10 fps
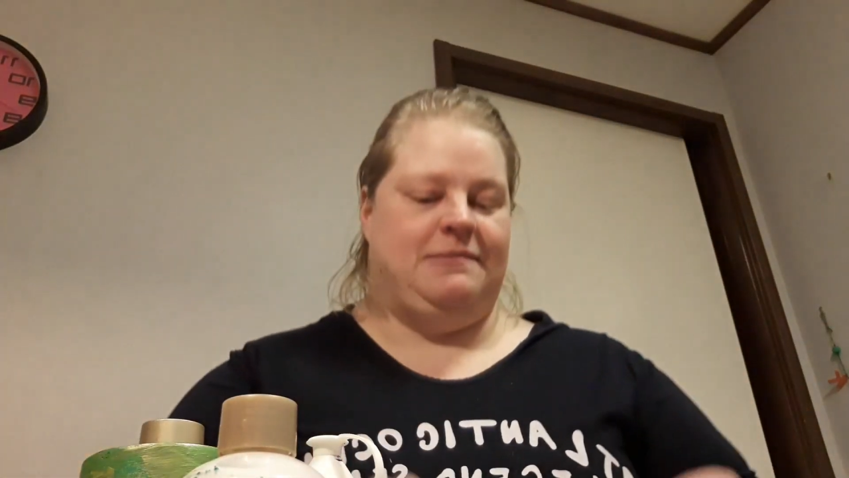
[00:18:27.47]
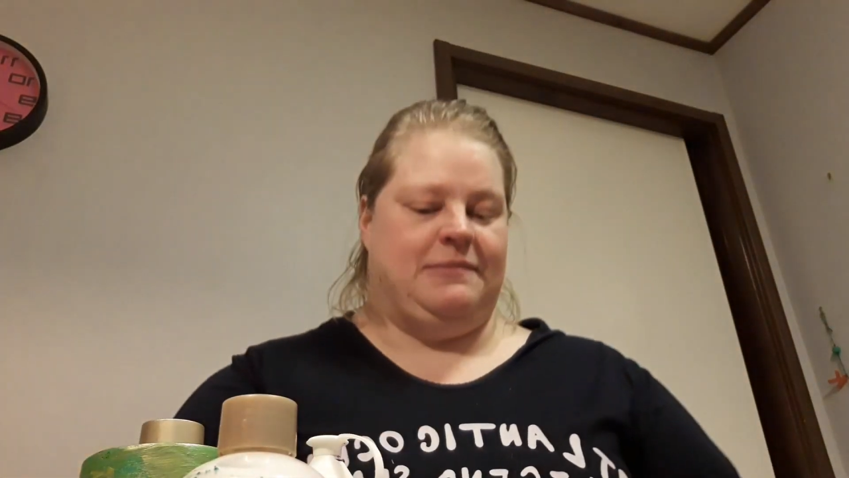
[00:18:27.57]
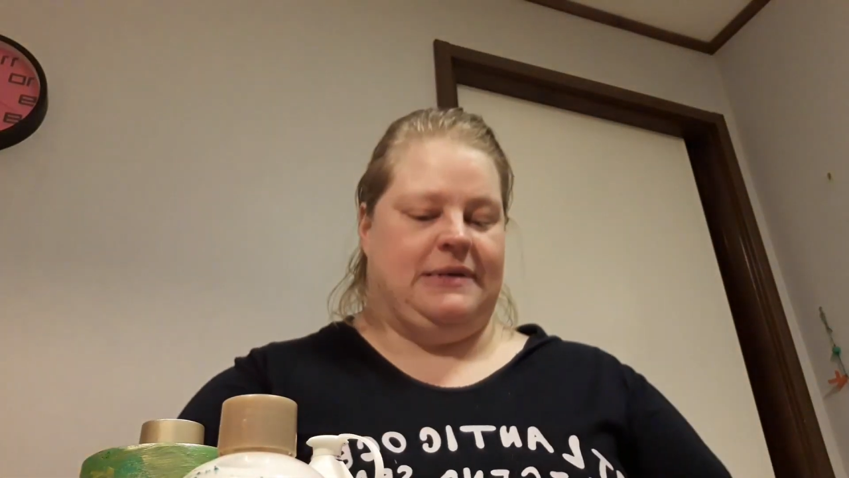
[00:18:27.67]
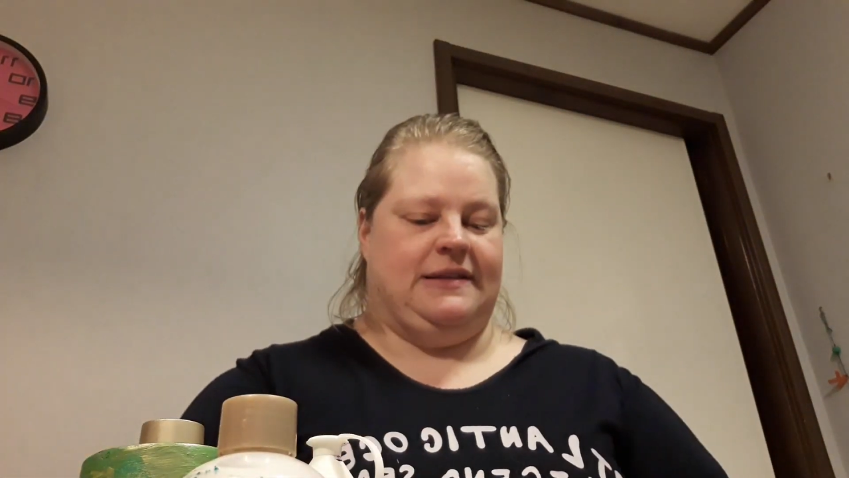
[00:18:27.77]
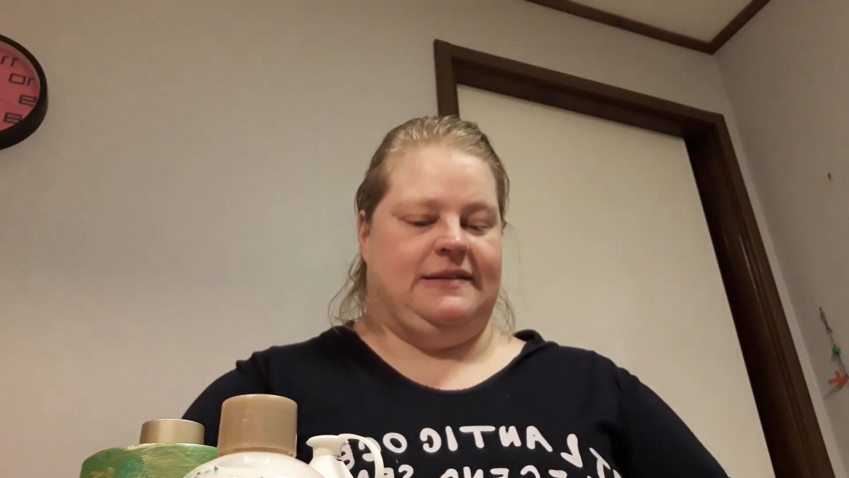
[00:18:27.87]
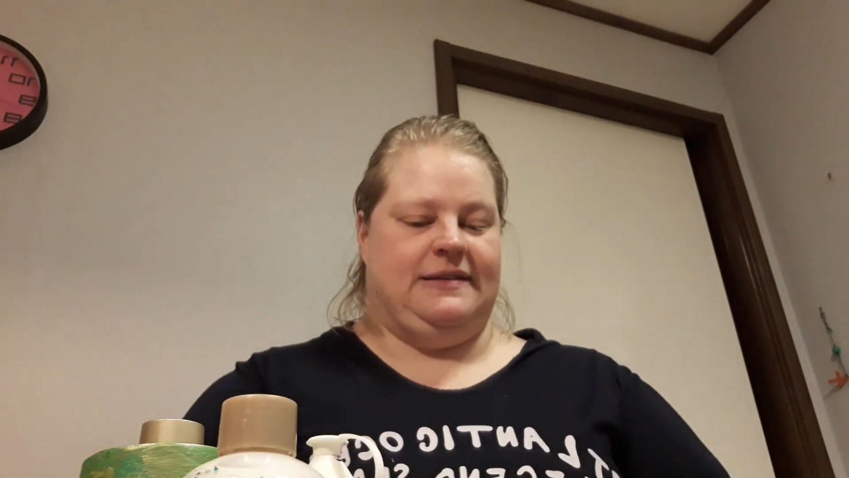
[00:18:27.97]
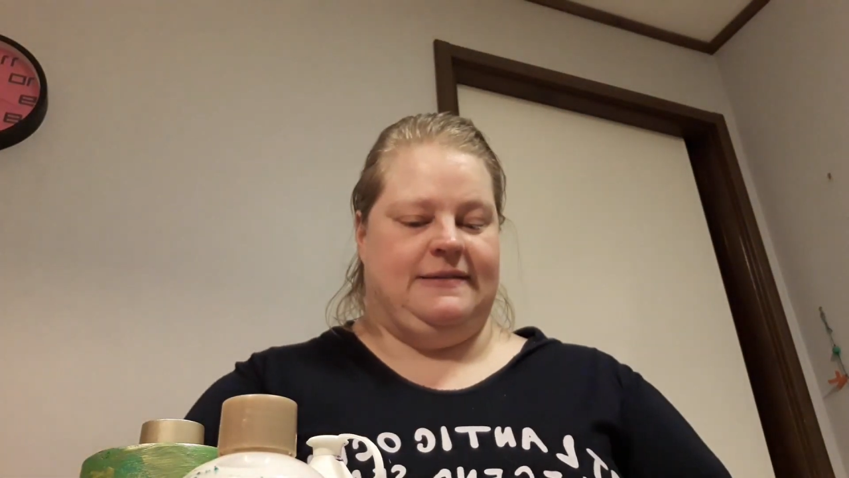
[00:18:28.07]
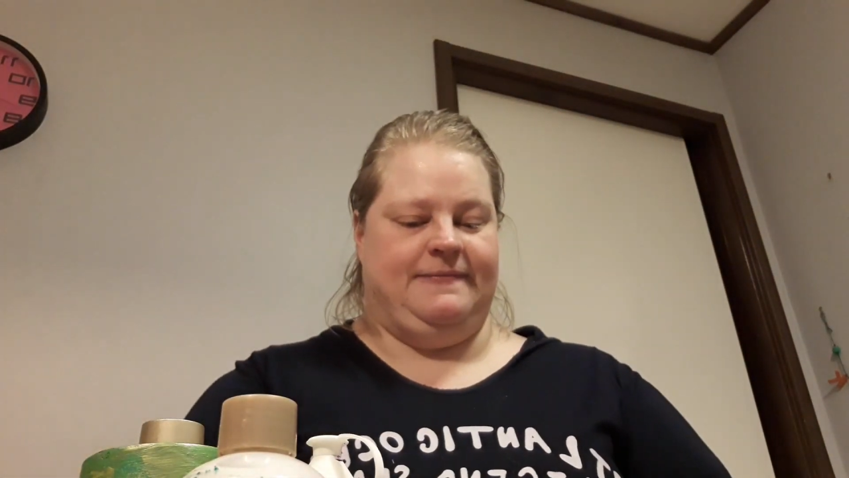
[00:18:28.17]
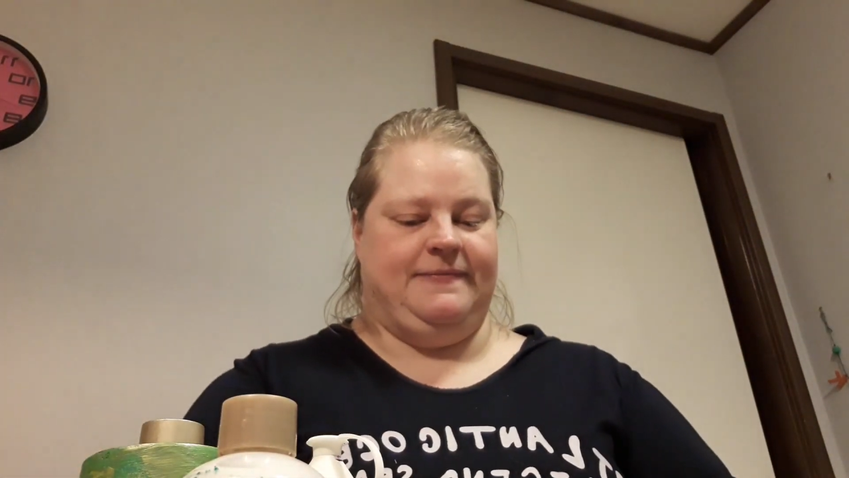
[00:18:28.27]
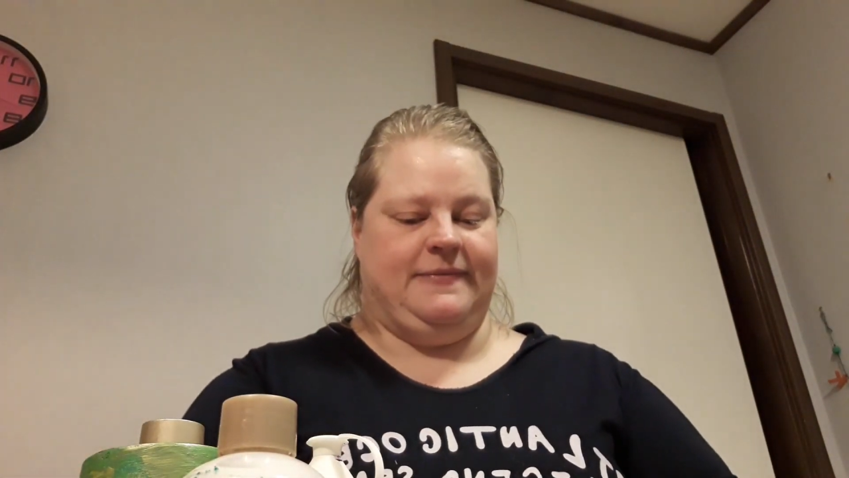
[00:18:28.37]

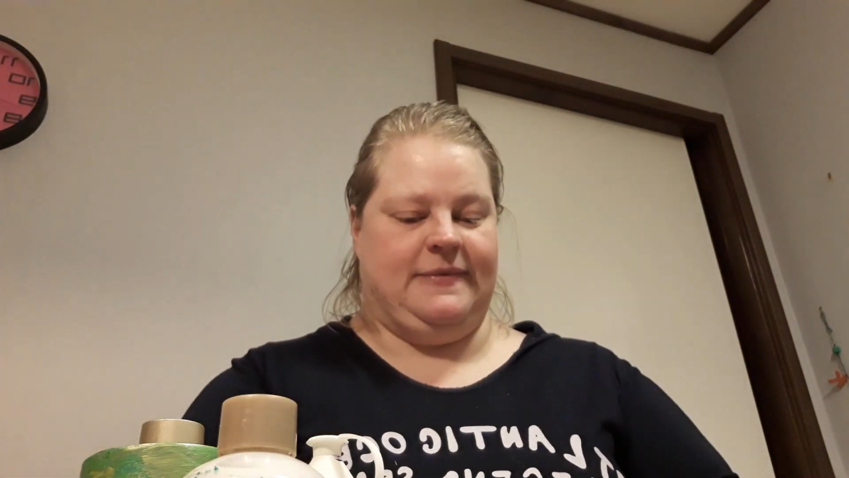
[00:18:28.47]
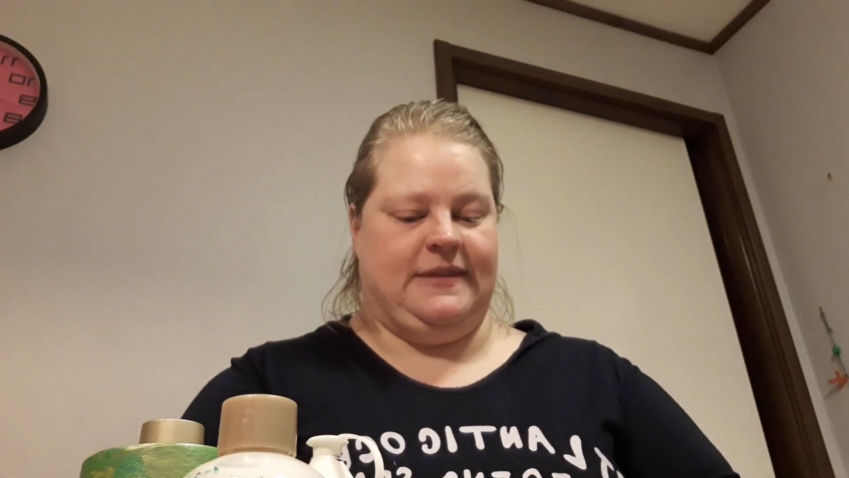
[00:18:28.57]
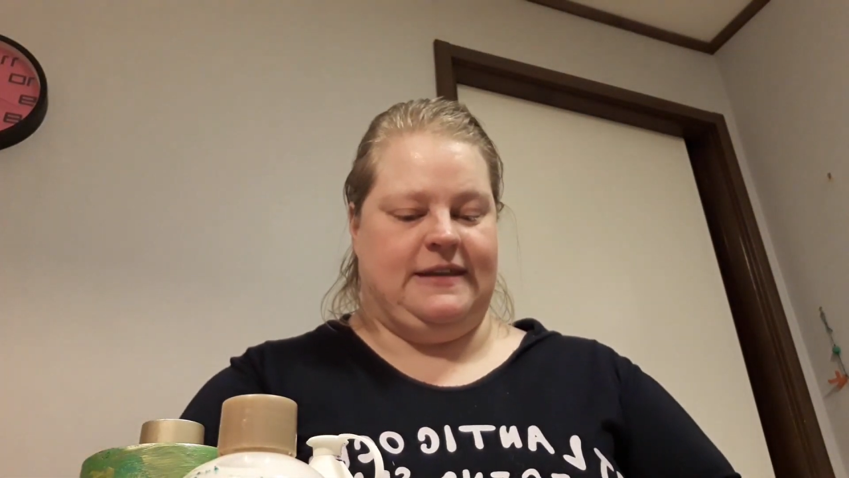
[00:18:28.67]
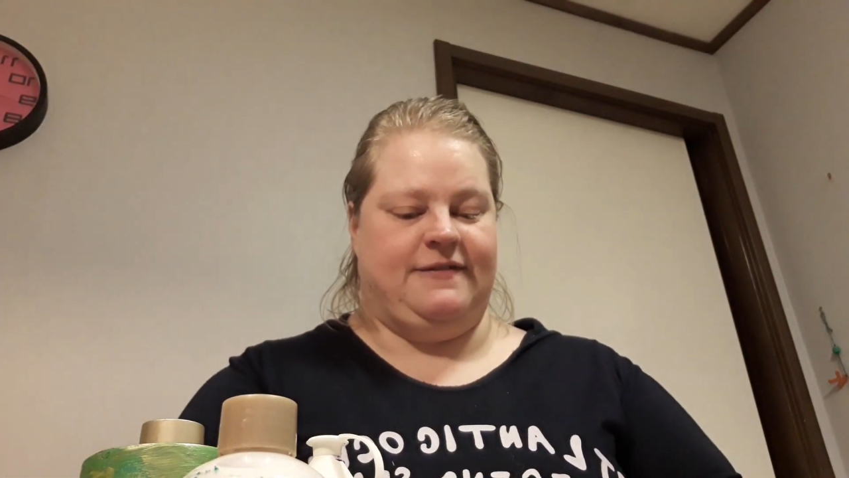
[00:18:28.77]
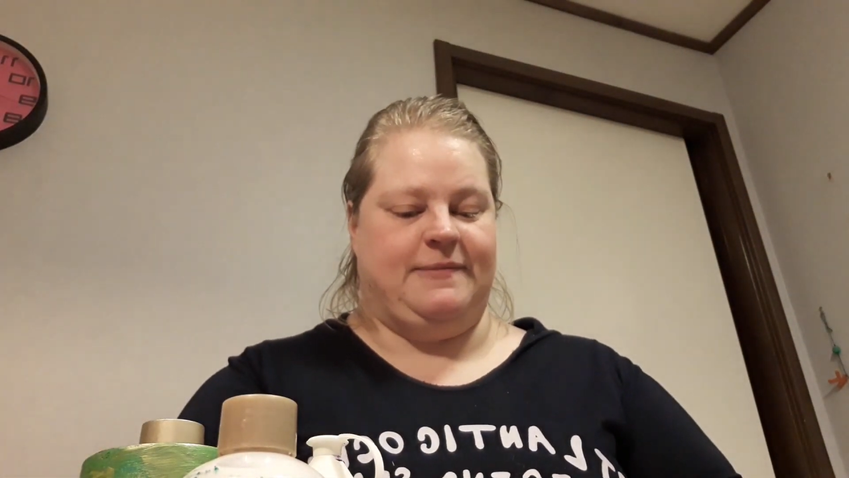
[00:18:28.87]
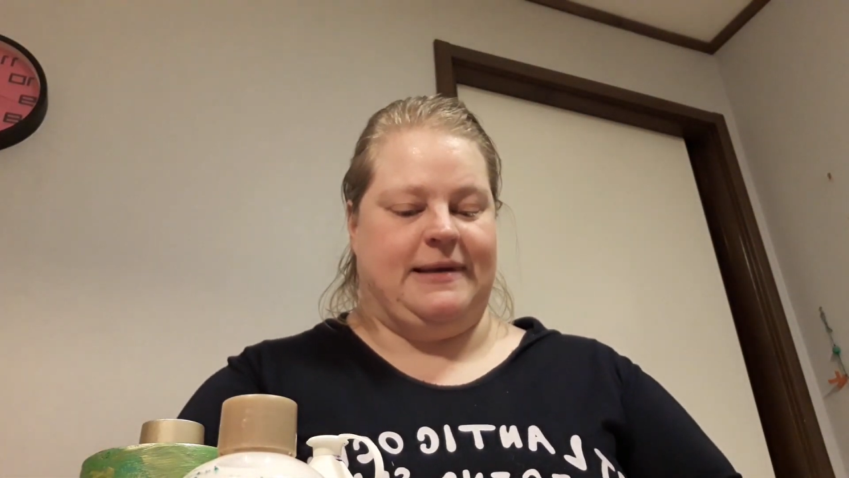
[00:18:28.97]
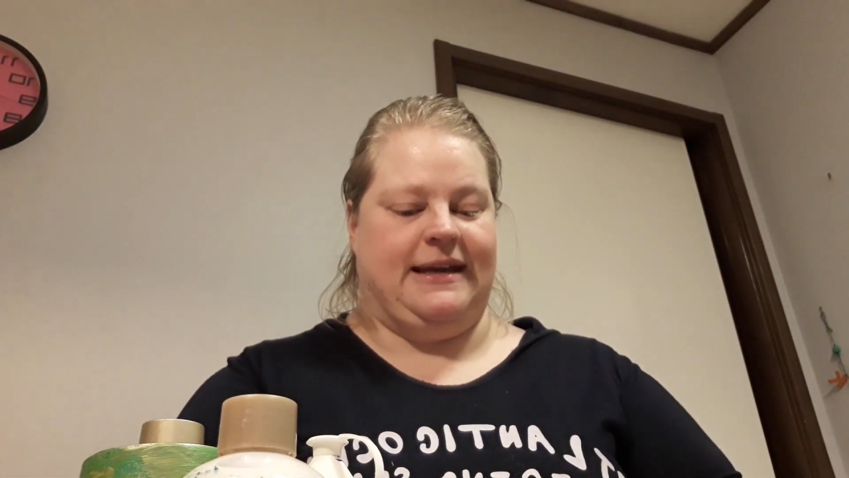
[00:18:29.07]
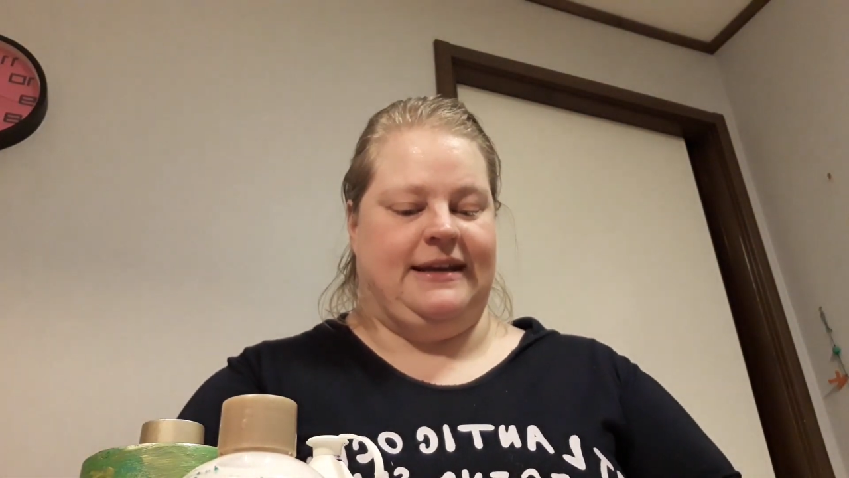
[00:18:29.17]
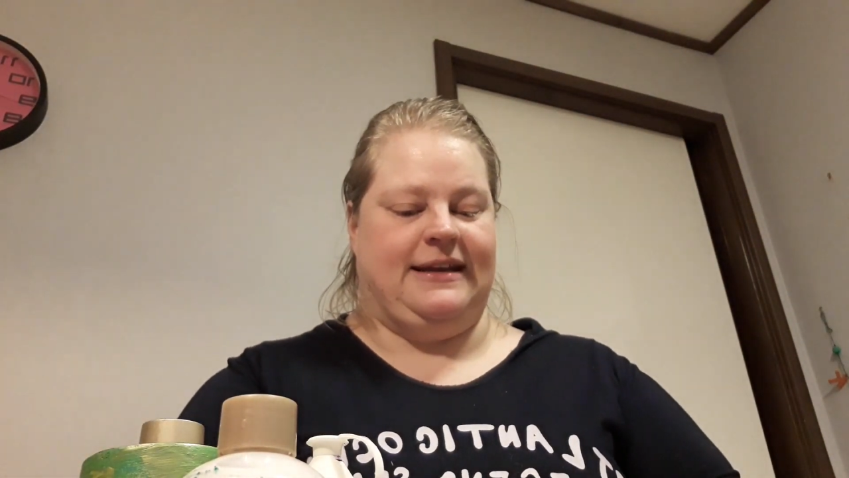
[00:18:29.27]
But never mind,